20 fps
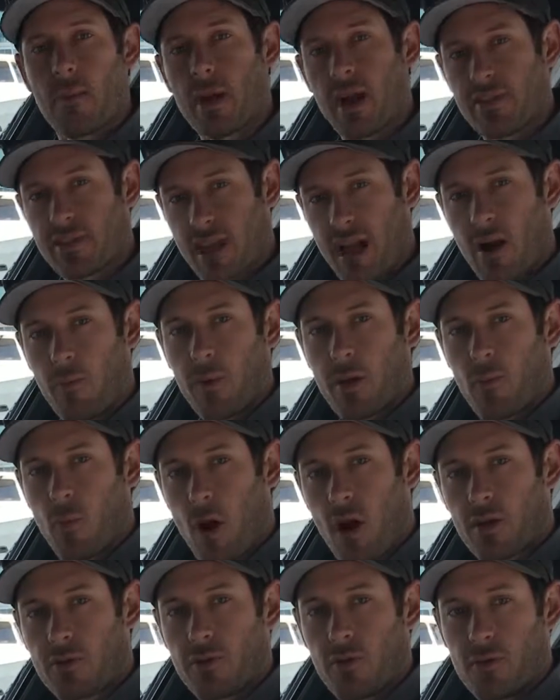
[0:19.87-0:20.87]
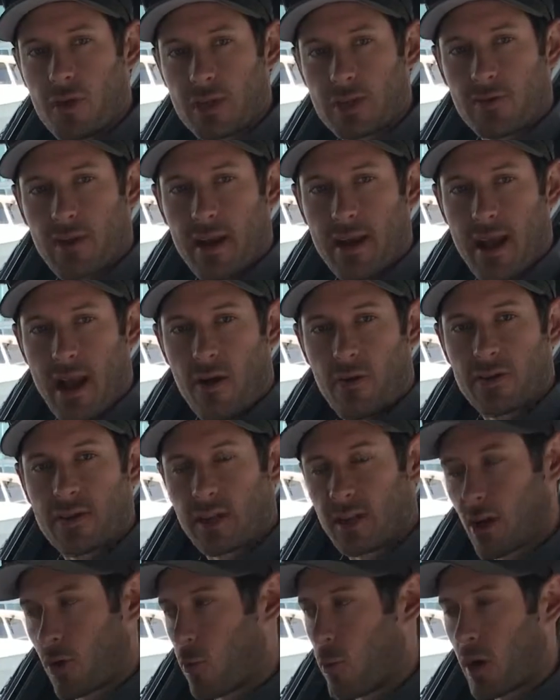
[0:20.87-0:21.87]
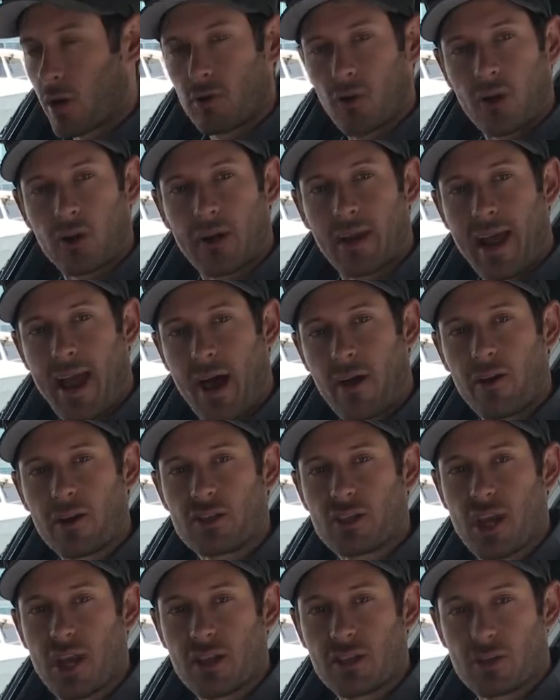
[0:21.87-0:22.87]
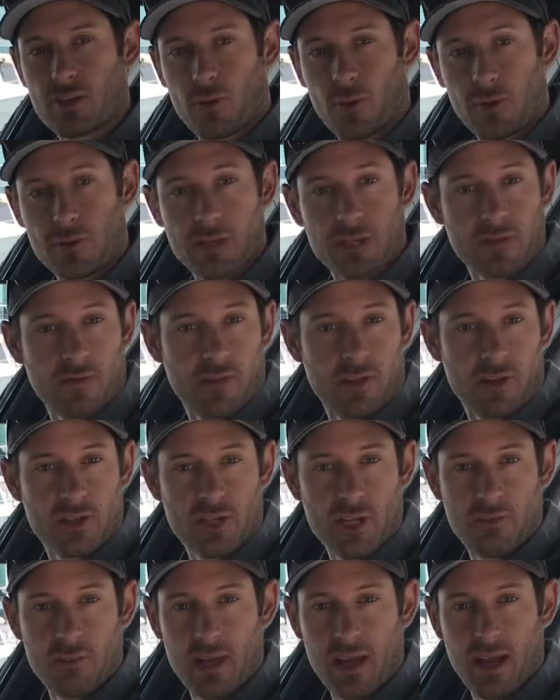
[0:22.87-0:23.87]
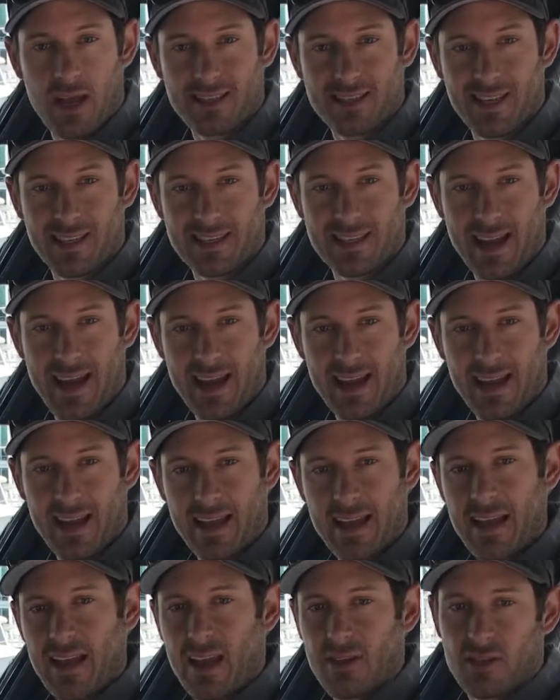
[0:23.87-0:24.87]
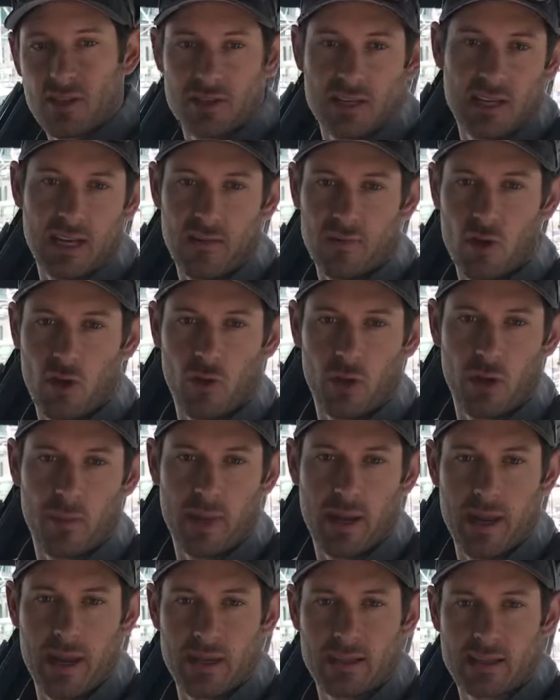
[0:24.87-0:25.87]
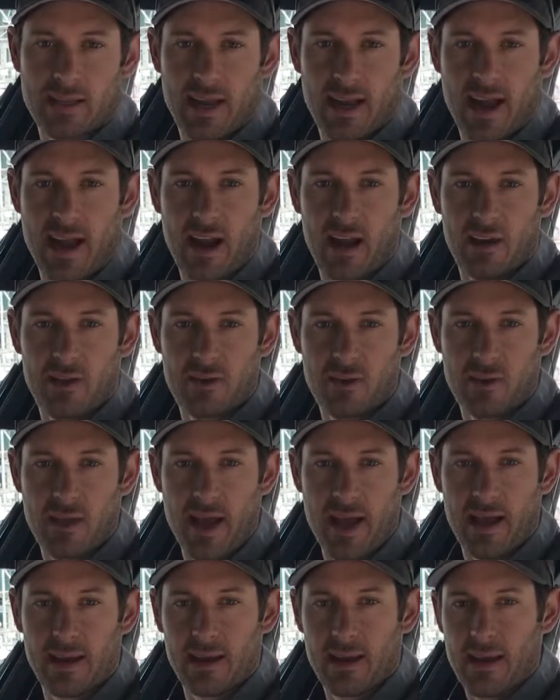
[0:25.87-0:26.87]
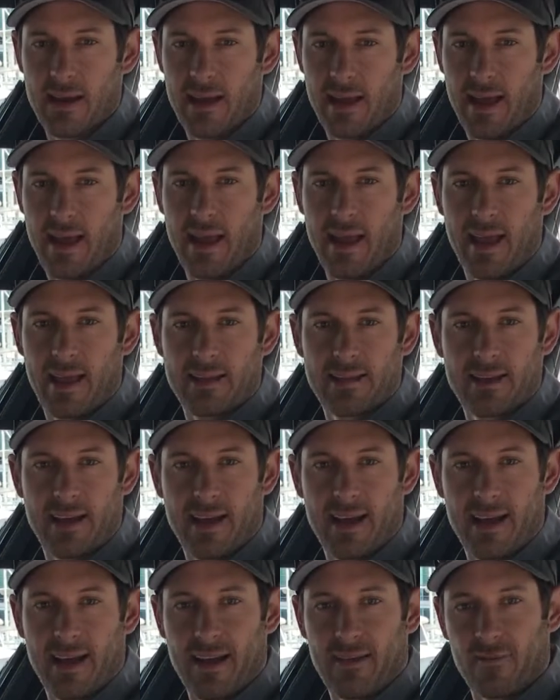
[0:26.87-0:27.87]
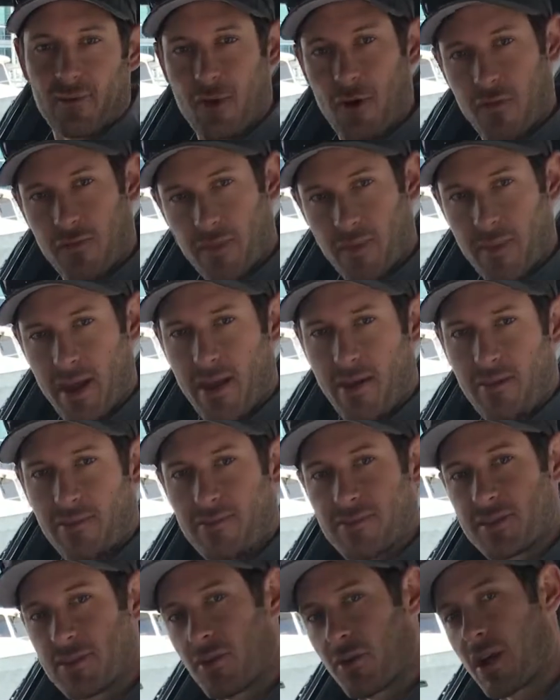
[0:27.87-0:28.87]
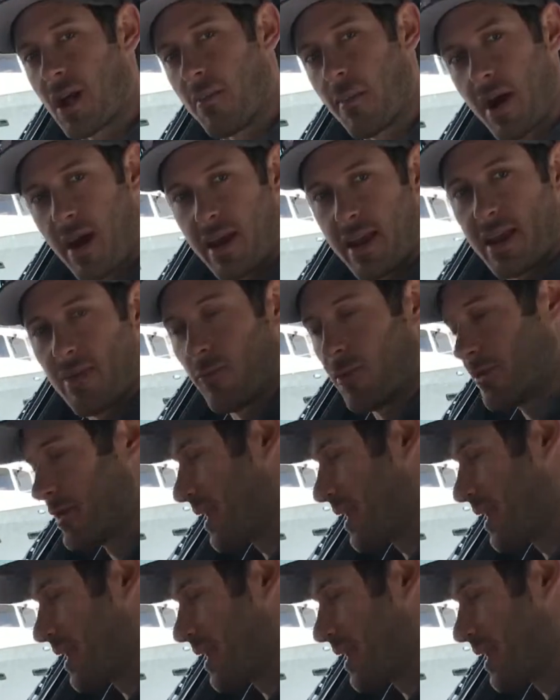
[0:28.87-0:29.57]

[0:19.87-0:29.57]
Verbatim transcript: but I thought we'd walk through this right now and take a quick look on how to change sources for the GPS antenna, just to give you a little bit of insight on how to do that and uh, go from there. So come on in, we'll